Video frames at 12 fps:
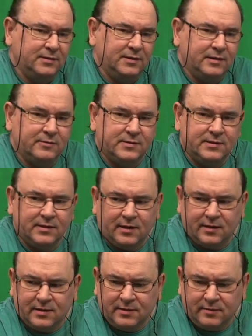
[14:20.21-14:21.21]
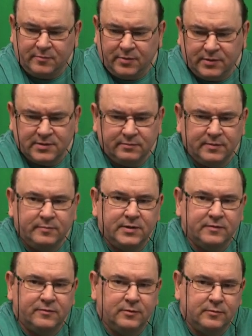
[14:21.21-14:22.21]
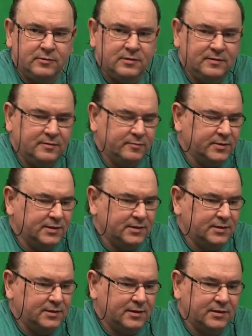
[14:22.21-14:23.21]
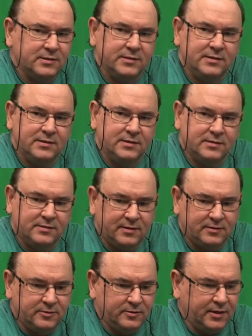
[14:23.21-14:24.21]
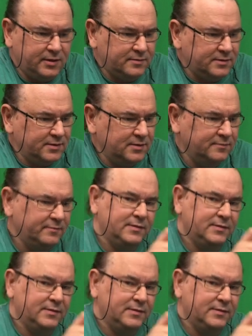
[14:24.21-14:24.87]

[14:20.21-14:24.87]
and I was thinking, it can't possibly be the fuse. But then I actually did. So I took out the,